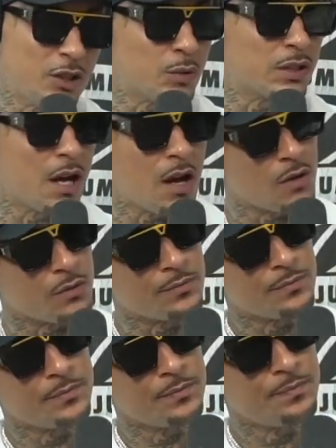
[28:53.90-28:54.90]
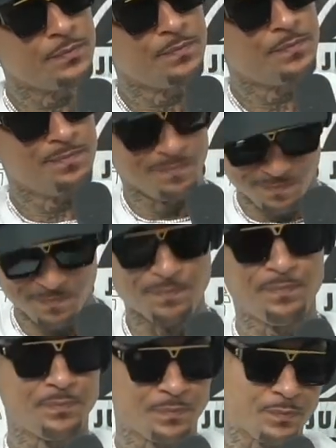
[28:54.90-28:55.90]
was gone. Yeah, yeah,
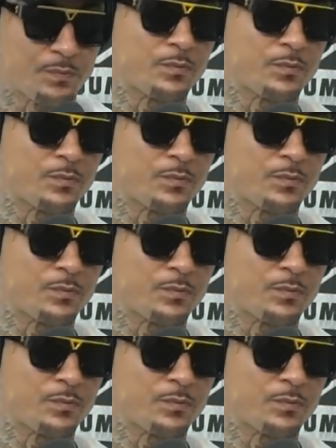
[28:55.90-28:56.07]
yeah.